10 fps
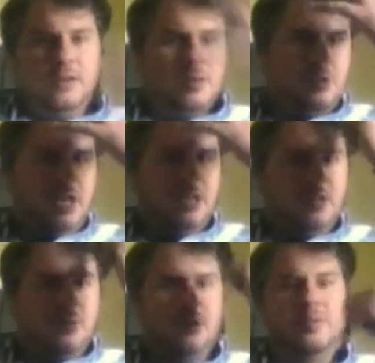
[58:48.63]
the
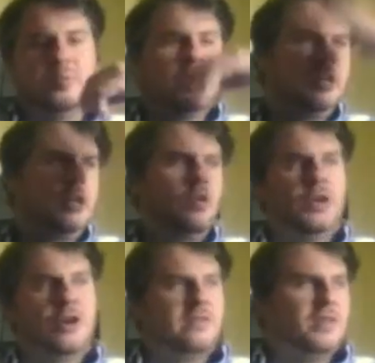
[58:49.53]
planning part of the brain
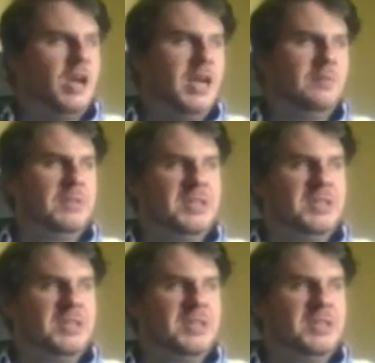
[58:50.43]
going offline